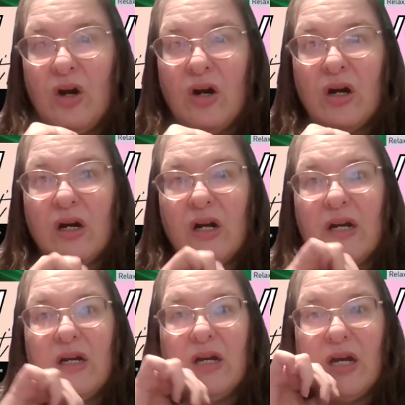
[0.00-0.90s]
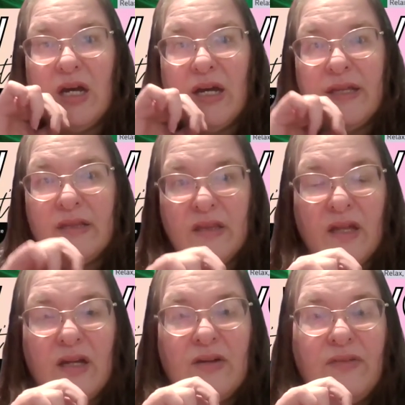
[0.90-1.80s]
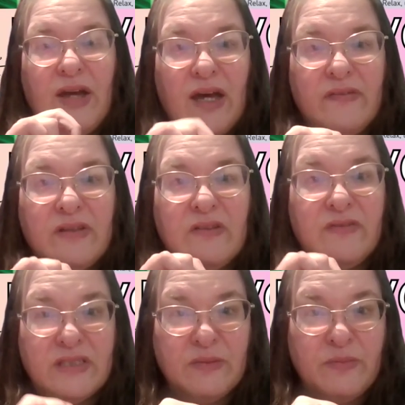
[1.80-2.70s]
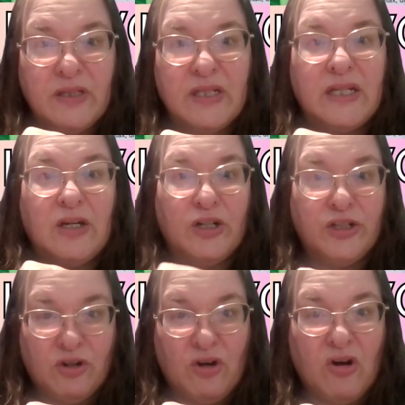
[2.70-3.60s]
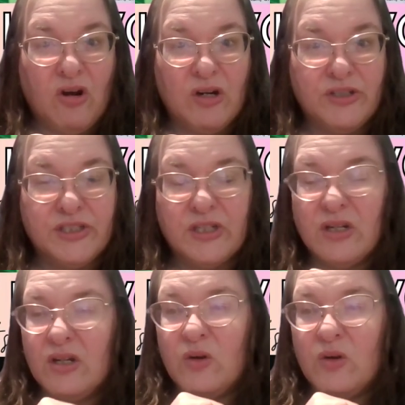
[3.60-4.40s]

are I love having the visibility on your cars.